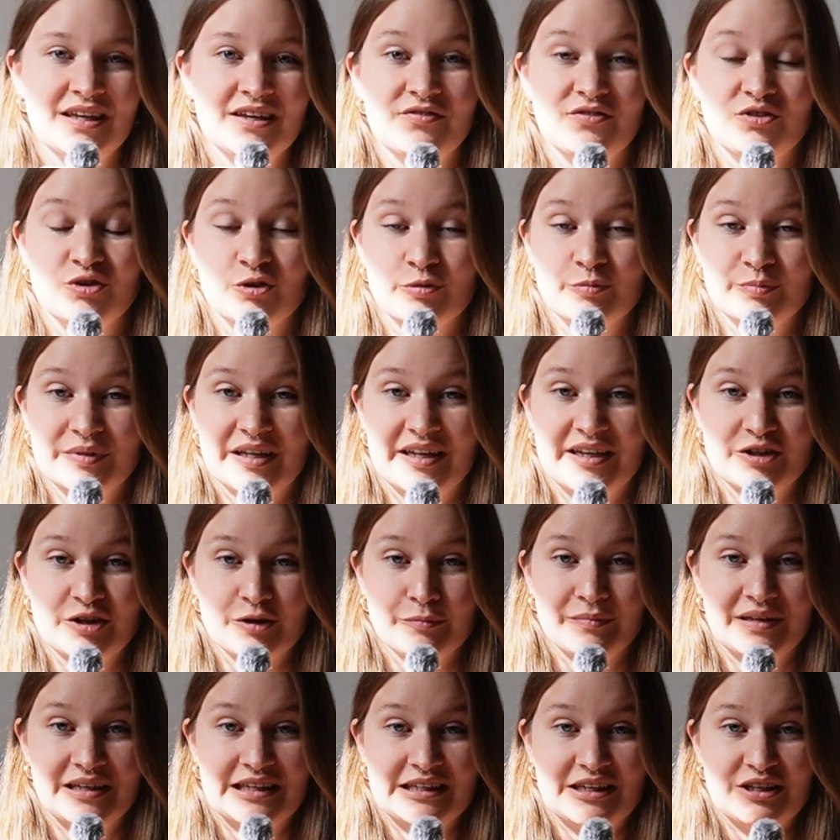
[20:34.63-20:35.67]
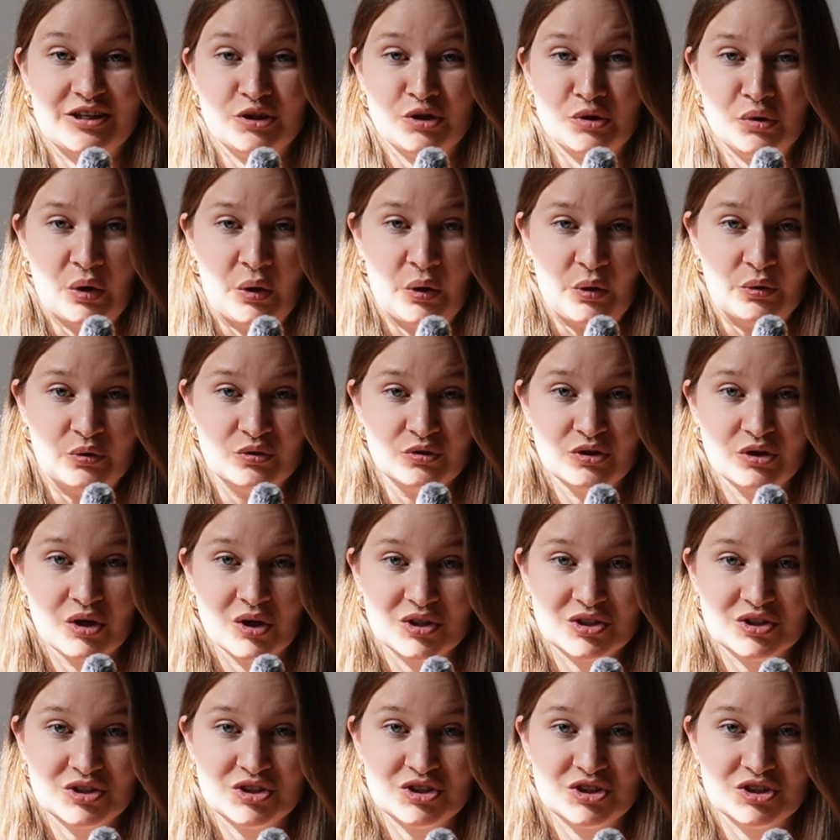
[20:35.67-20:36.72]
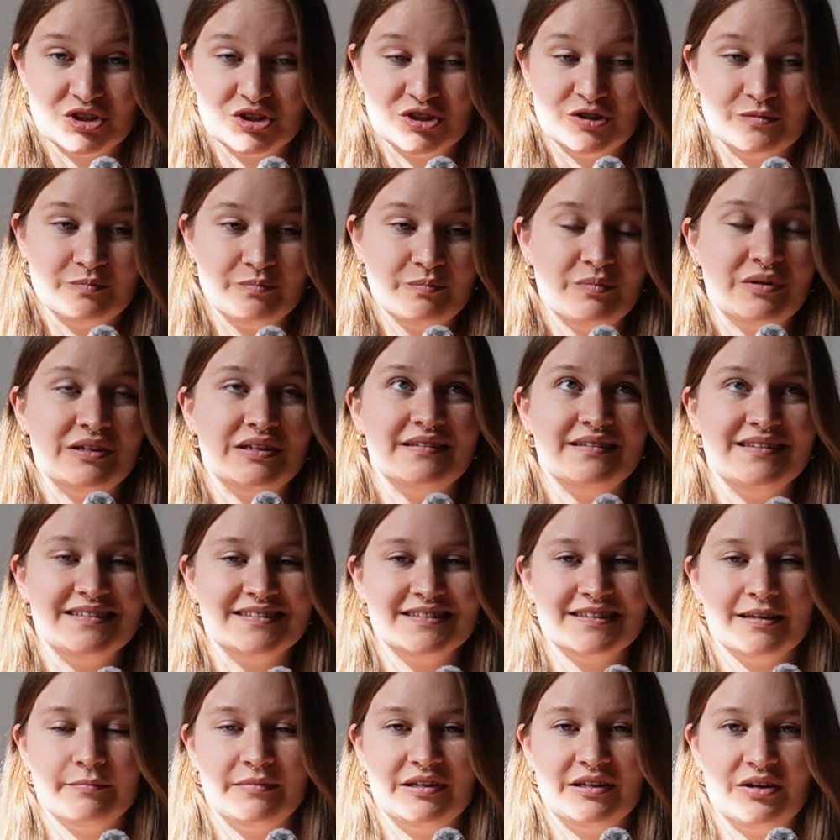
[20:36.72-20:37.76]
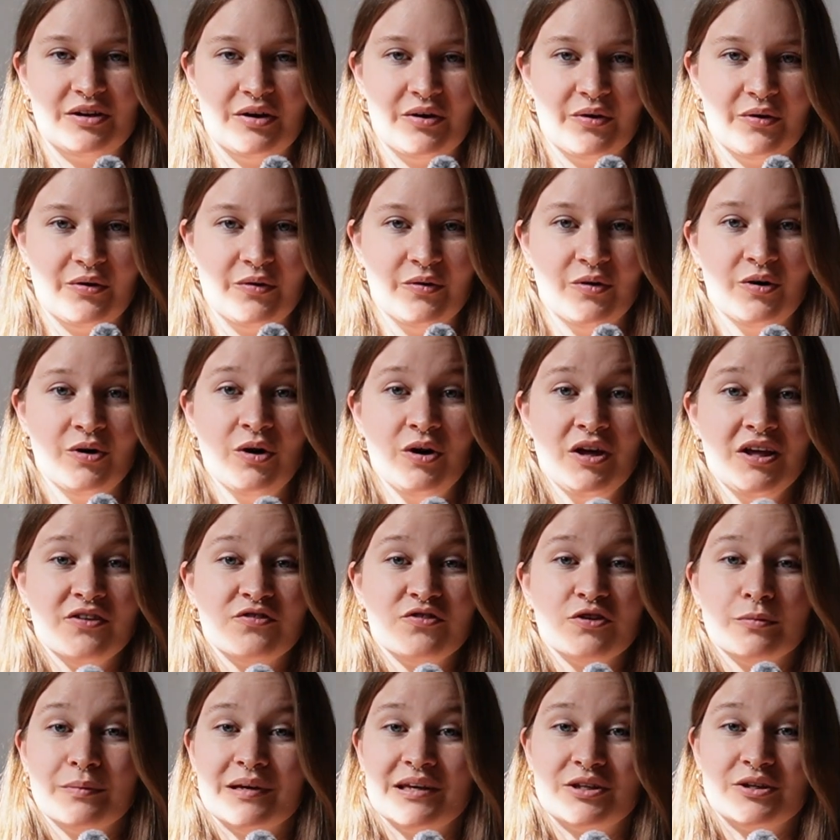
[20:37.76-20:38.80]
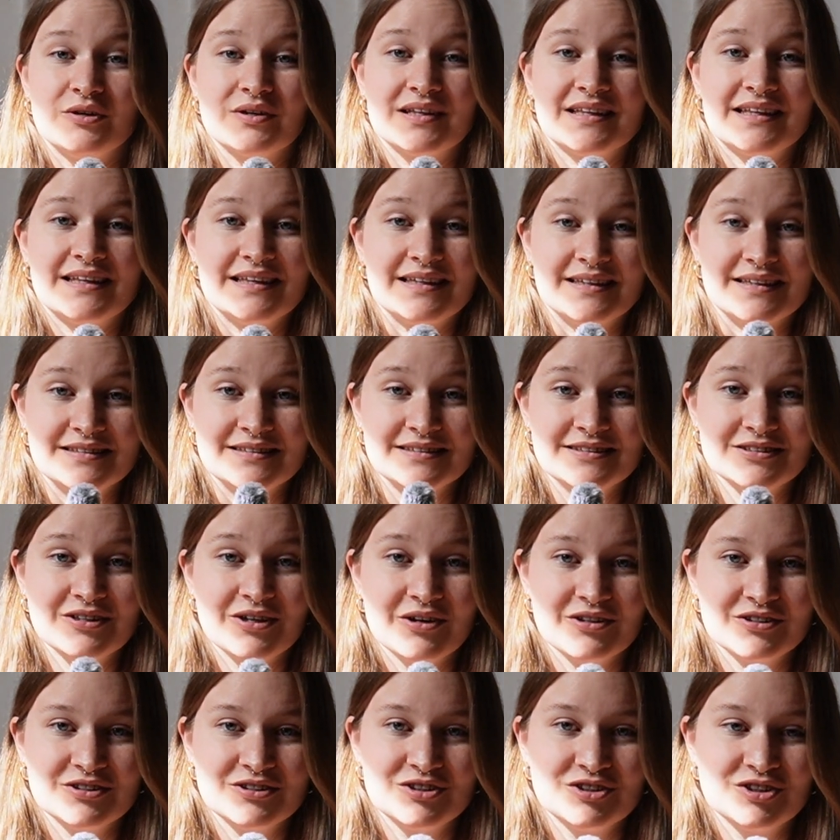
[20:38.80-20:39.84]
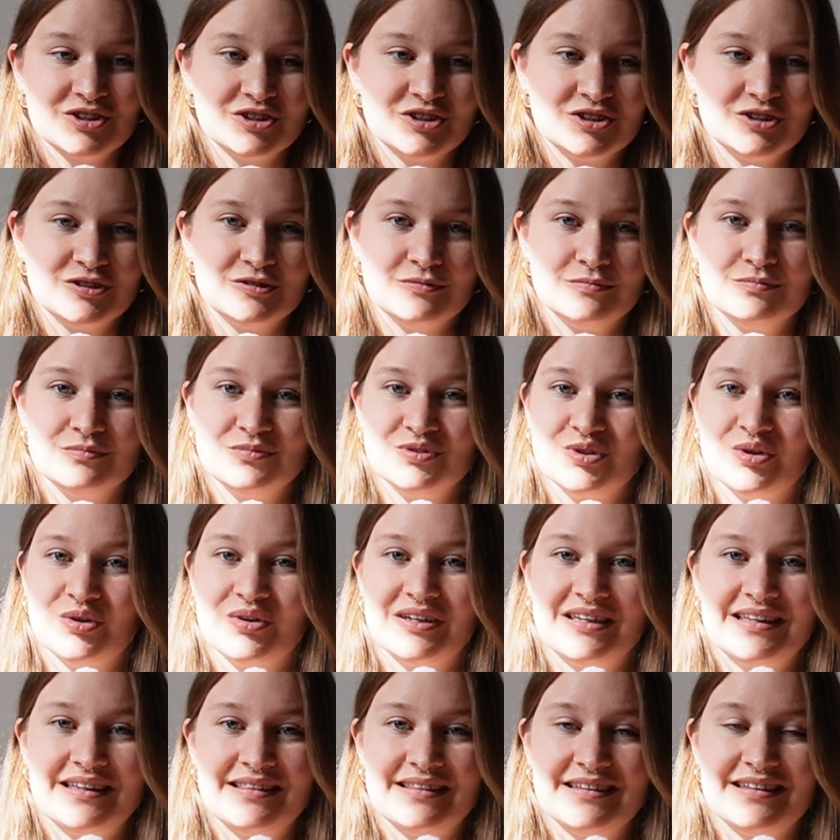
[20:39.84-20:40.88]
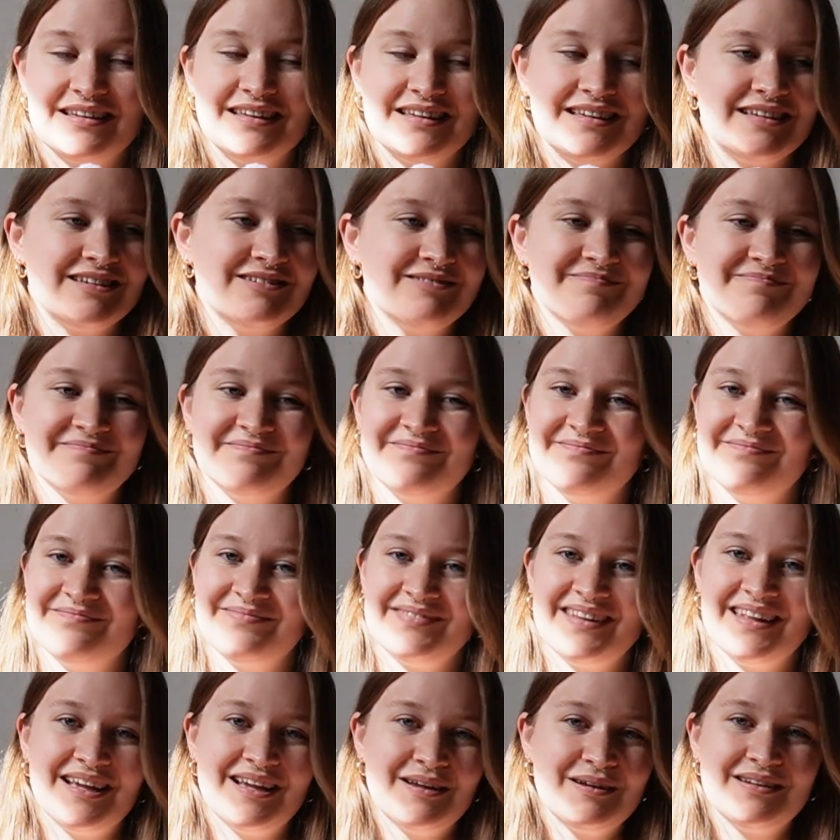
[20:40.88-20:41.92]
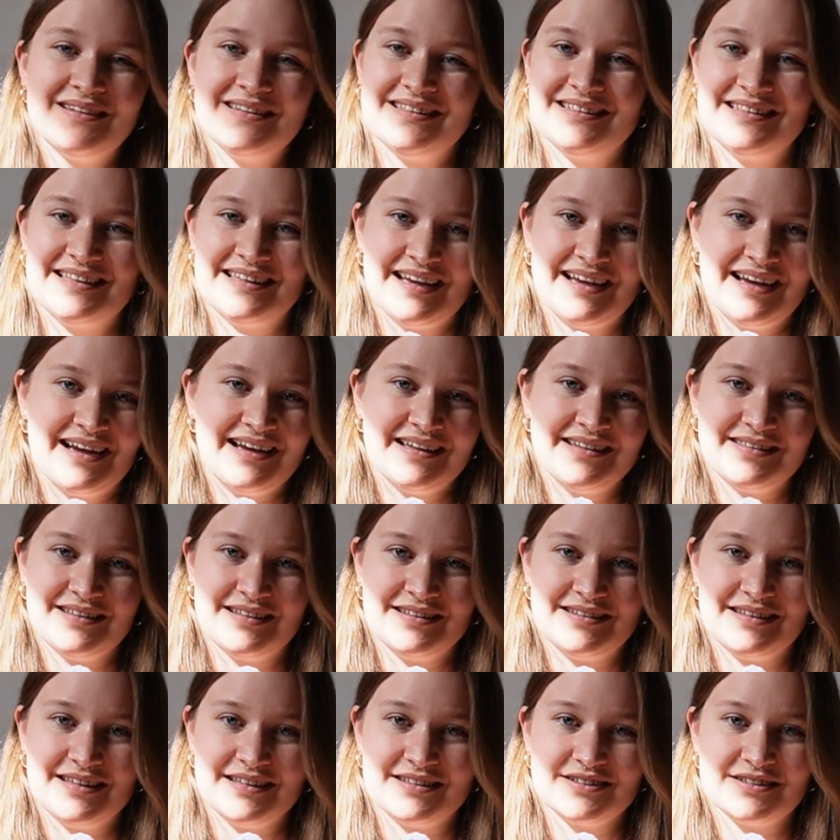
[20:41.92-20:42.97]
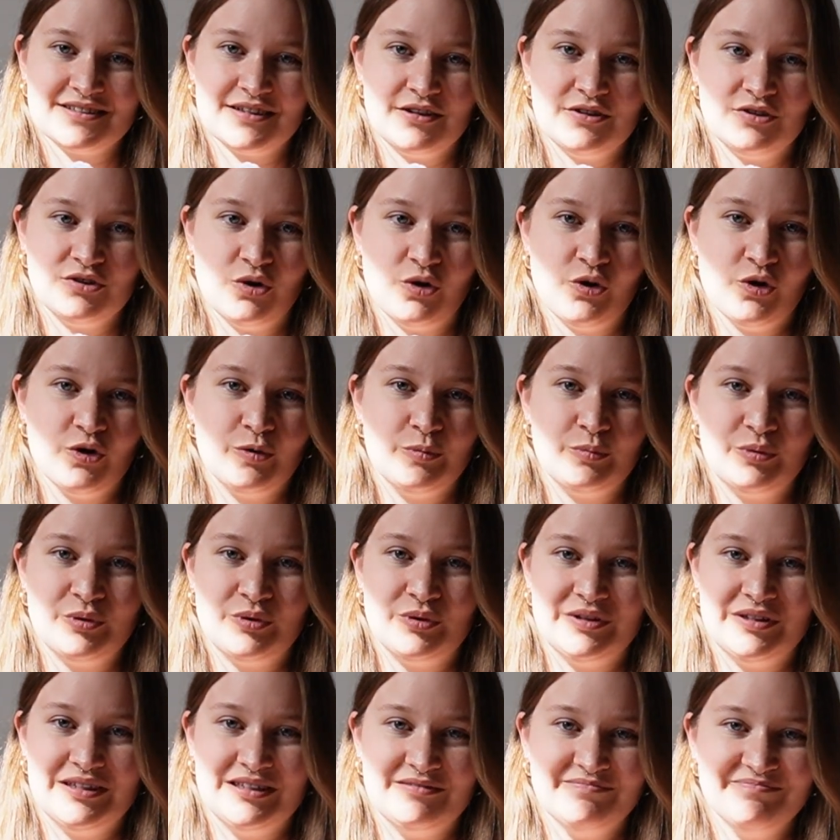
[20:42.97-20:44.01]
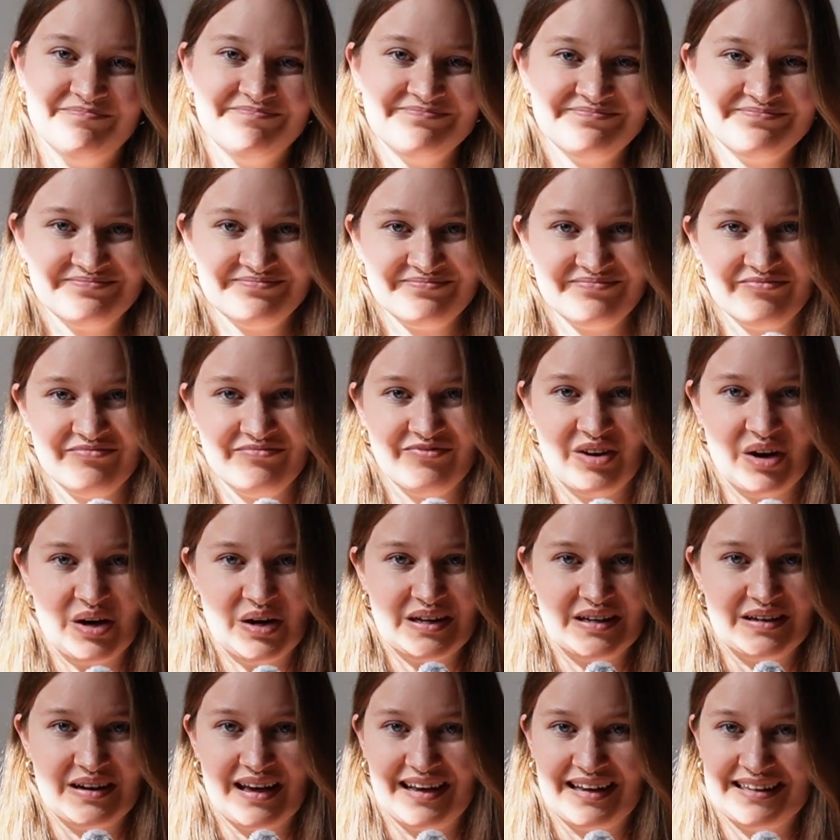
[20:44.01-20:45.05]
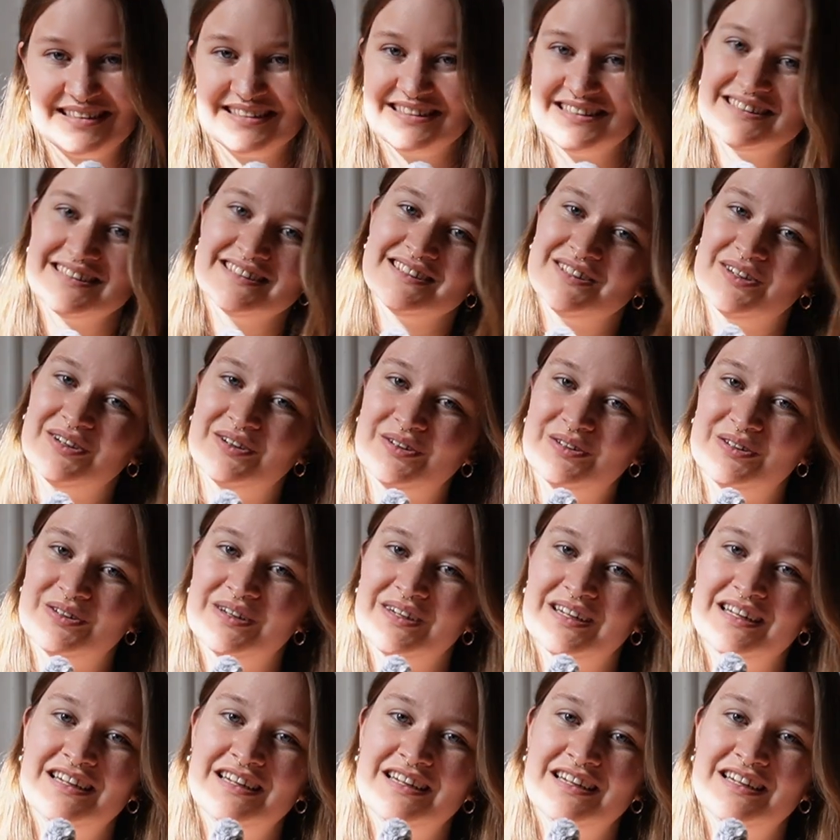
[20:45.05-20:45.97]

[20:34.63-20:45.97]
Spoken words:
If you're planning on making your own costume, please let me know. If you make your kids' costumes or anything, yeah, I think that's adorable and very nice, so